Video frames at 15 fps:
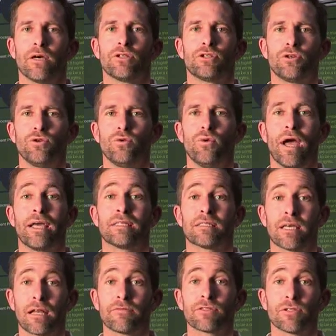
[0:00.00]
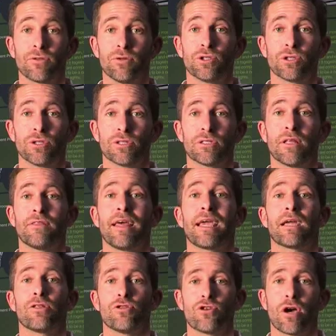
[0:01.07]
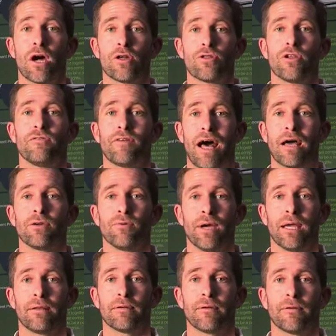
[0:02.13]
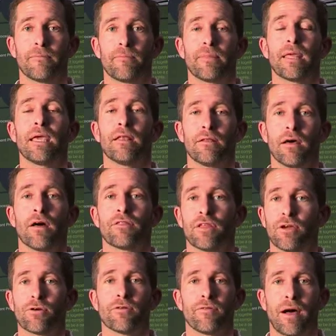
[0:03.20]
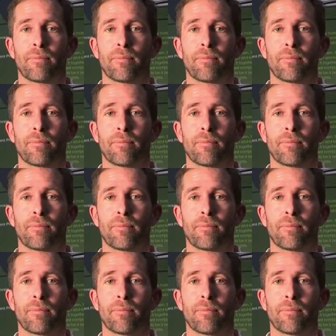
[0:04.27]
to a set of solutions that they can judge and evaluate in a theater of